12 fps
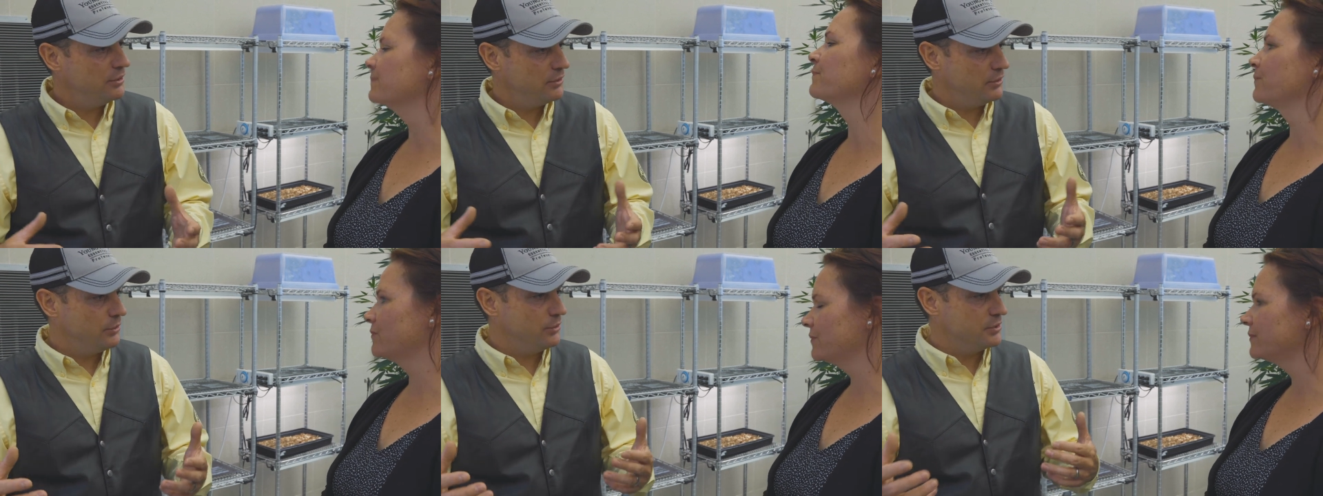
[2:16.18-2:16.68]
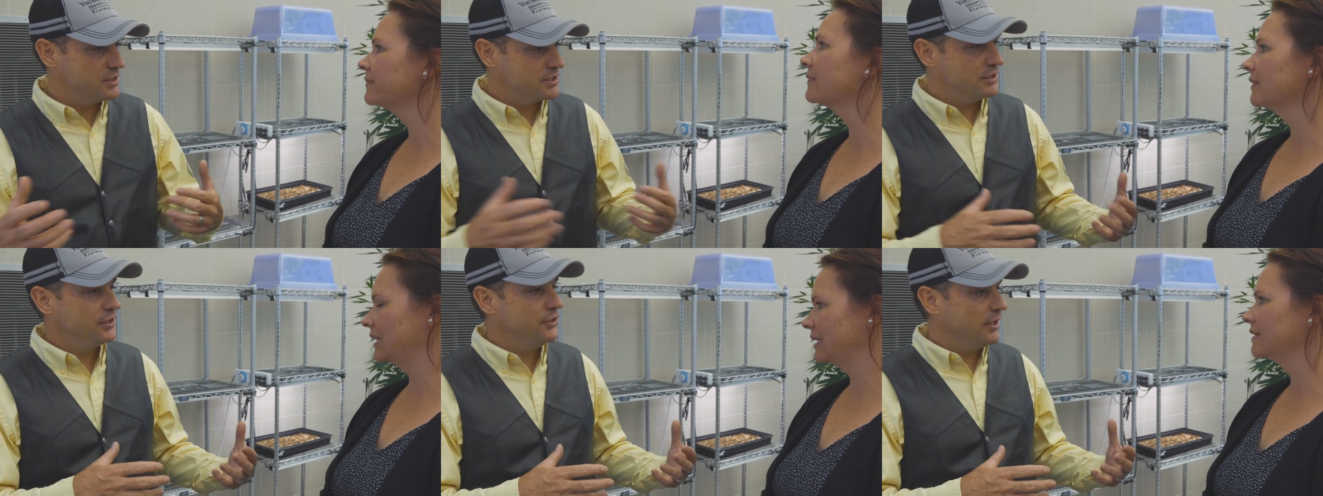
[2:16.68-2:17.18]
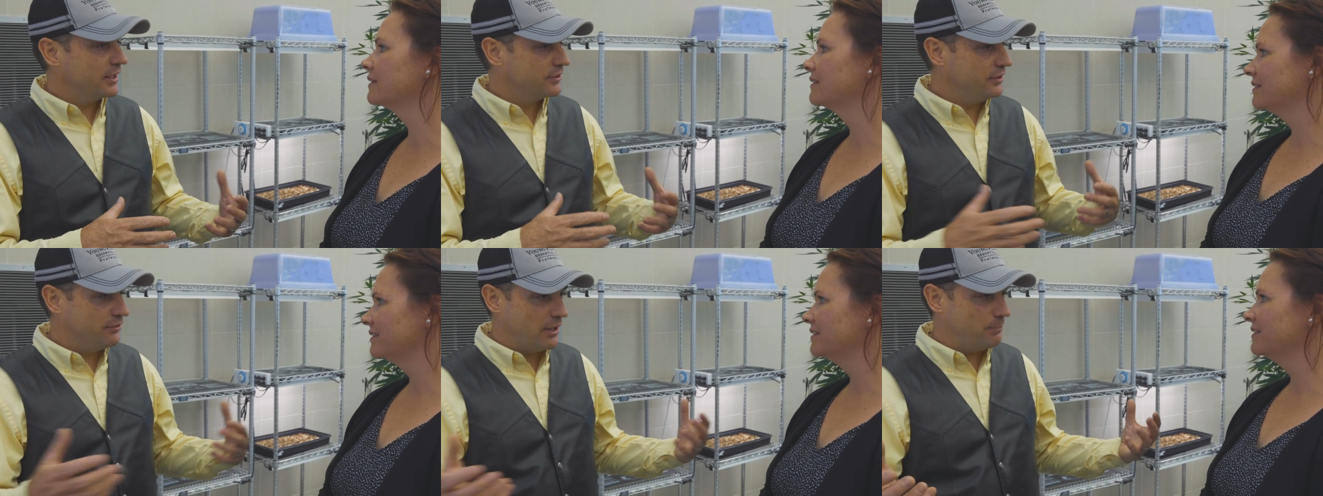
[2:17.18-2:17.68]
Speaker 1: who is the director
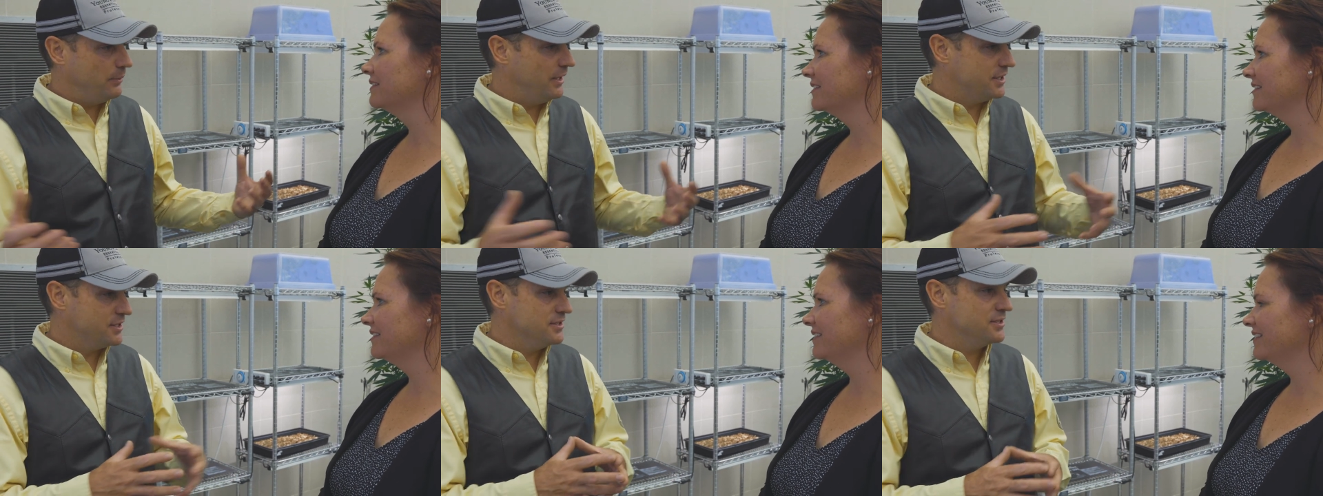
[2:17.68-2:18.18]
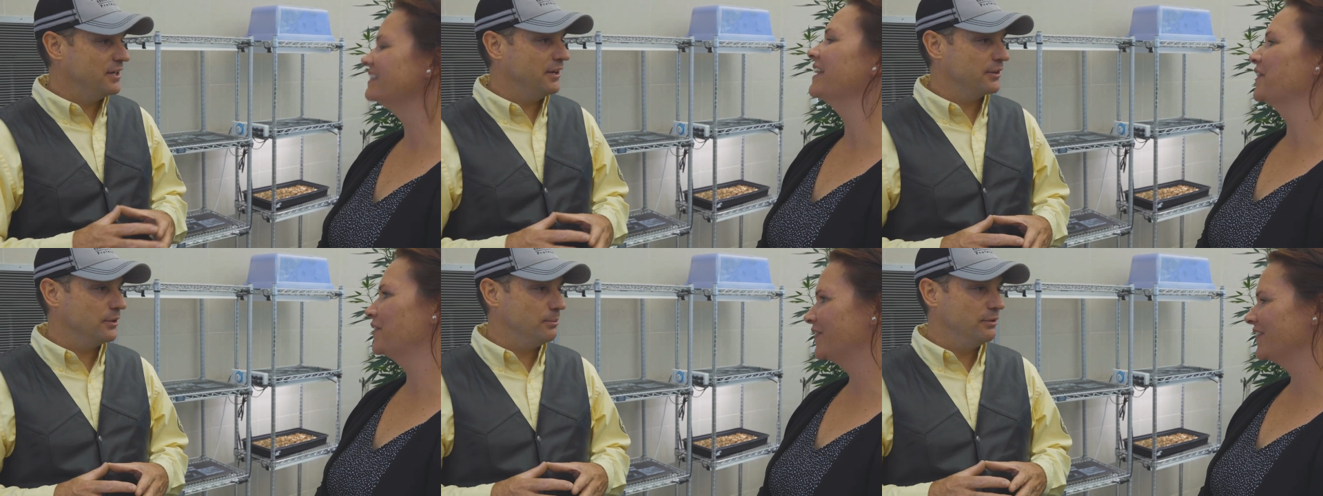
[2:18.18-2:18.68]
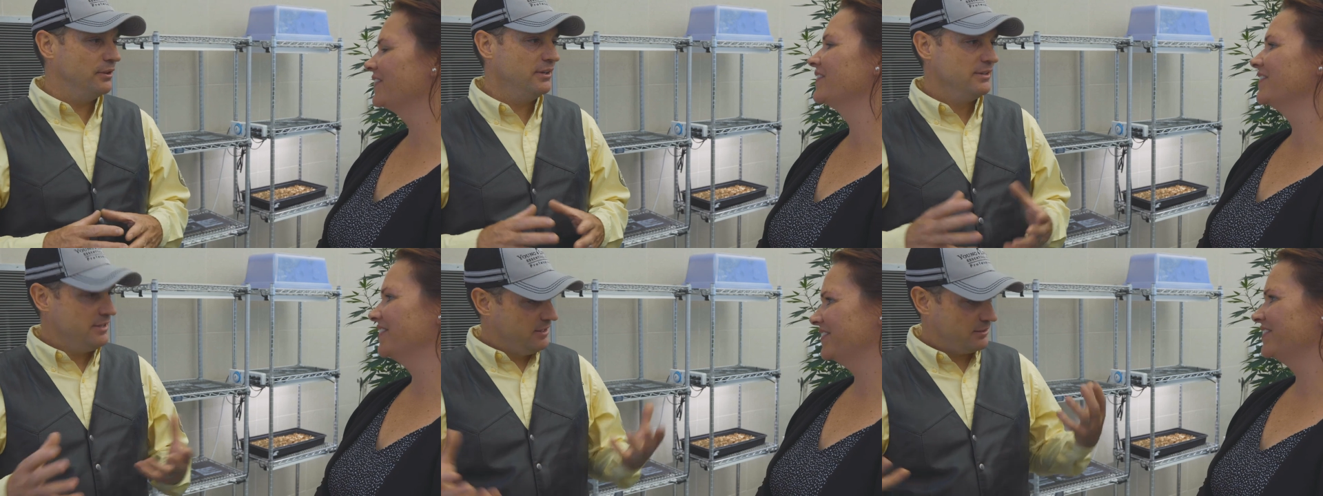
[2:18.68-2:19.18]
of operations in our
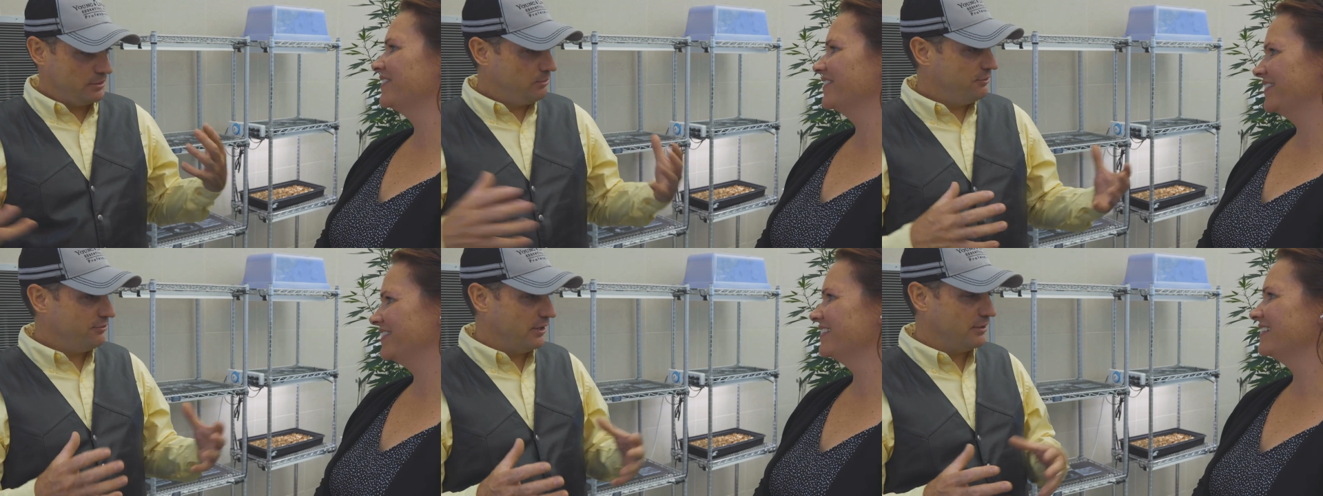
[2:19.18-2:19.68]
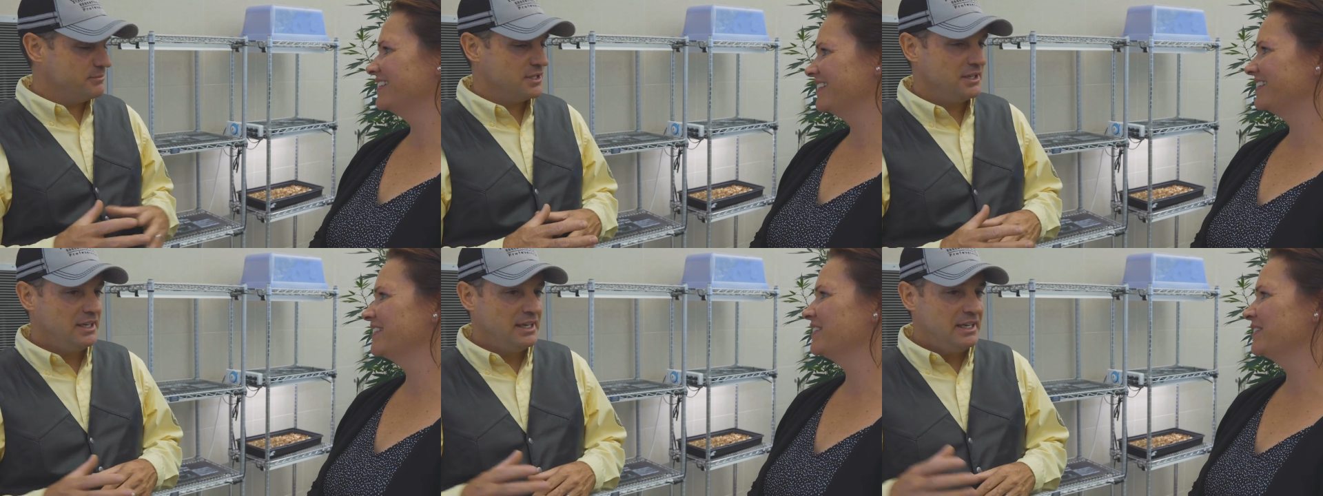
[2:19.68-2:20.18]
global farms.